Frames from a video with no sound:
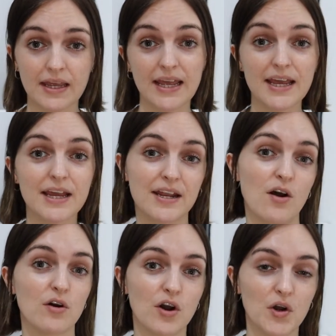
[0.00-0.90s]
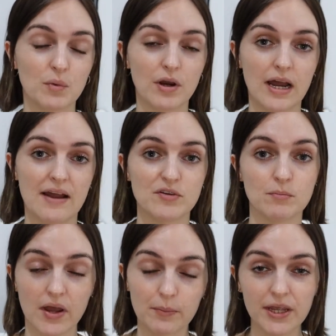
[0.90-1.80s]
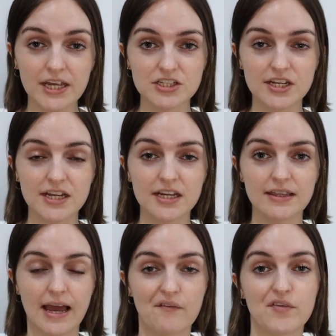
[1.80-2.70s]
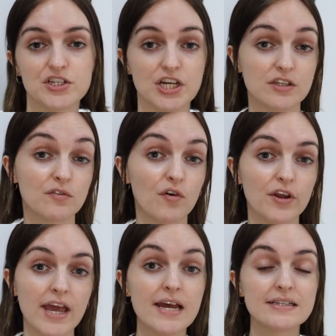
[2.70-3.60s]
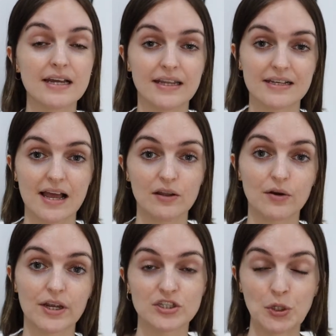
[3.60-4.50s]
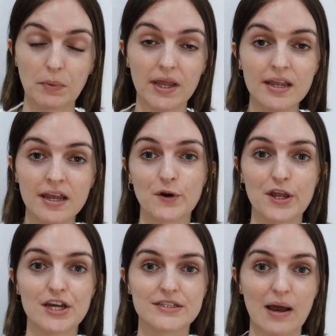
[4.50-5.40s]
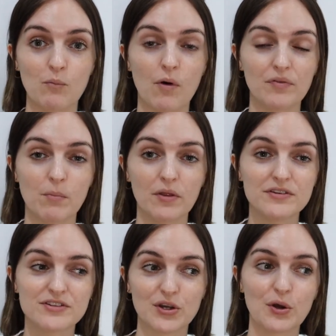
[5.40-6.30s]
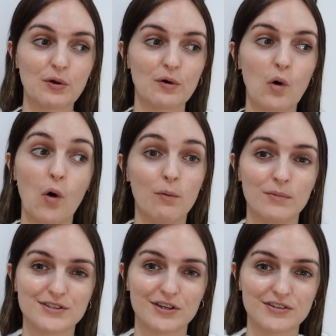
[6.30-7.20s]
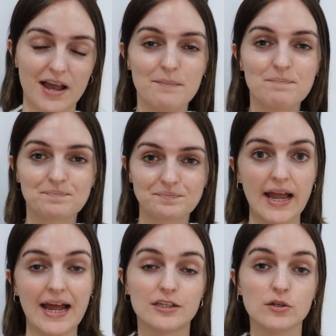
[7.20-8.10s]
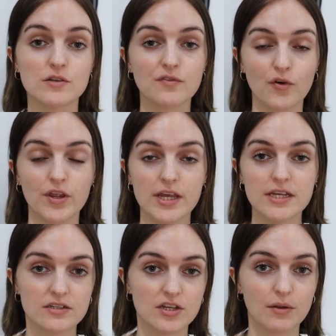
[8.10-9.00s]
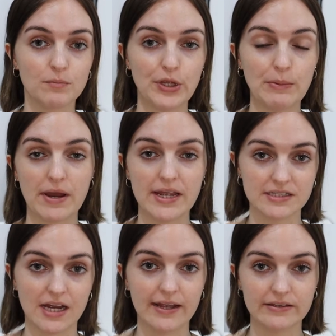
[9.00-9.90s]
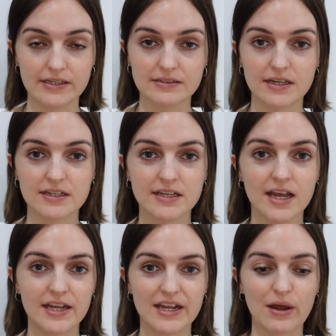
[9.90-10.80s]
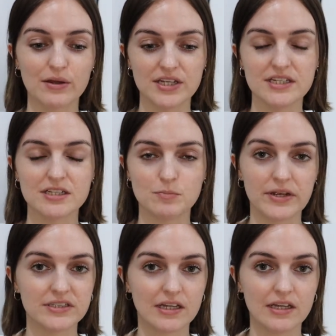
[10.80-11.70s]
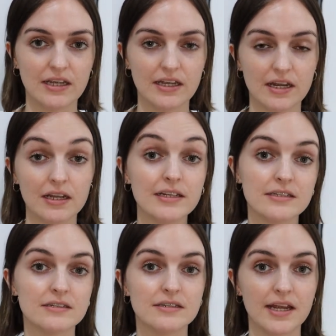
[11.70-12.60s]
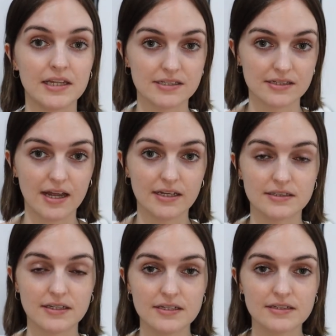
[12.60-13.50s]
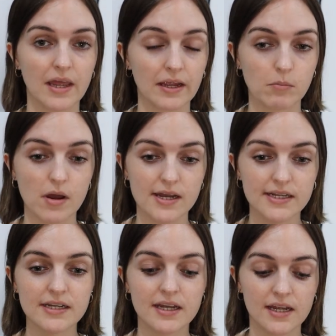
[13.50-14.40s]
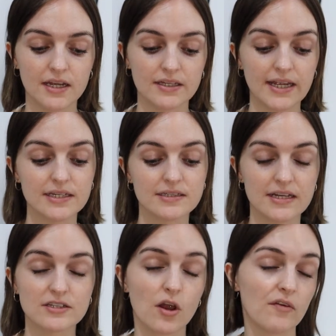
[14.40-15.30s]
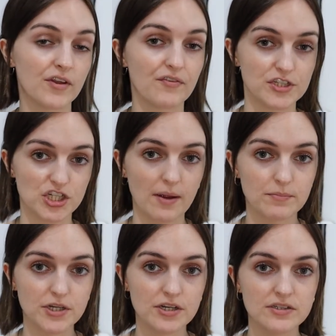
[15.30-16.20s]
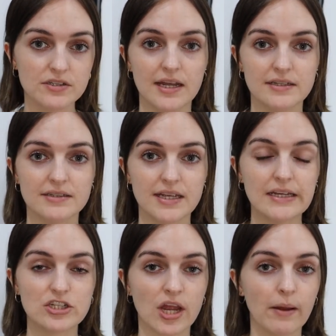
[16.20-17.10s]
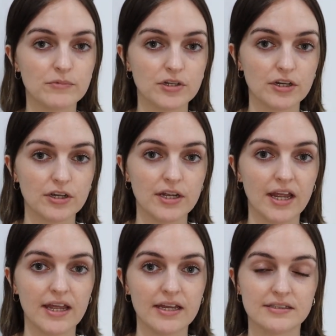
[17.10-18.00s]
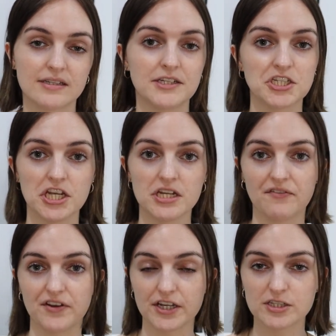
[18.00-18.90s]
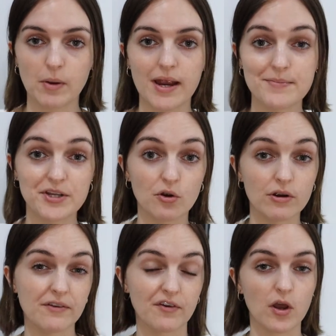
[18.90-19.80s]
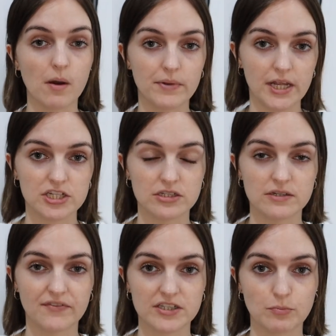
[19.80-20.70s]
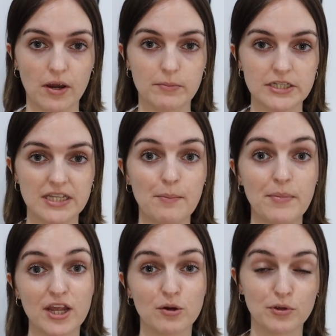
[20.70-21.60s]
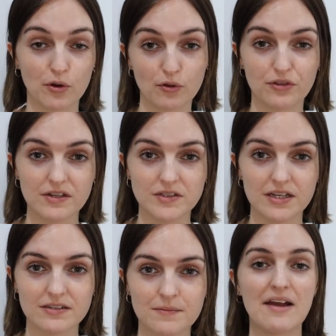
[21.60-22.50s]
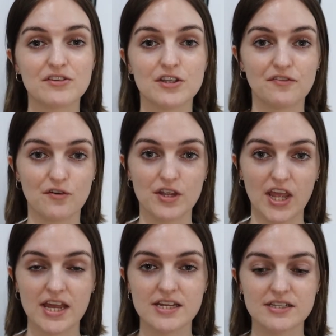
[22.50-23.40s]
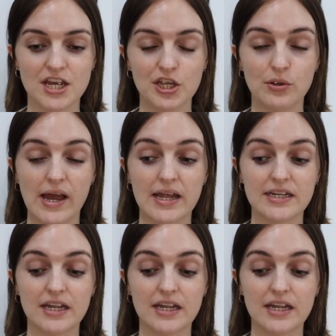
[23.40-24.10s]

Here in Hong Kong, where I've done my PhD, the average is 4 years, and that's how long it took me. 4 years and 1 month, so almost on time. I had those 4 years to complete my entire thesis. Now, a thesis basically, at least in the sciences, like mine, they consist of different chapters, and each chapter is essentially a different experiment or a different combinations of experiment that make up your whole thesis. After the 4 years, you hand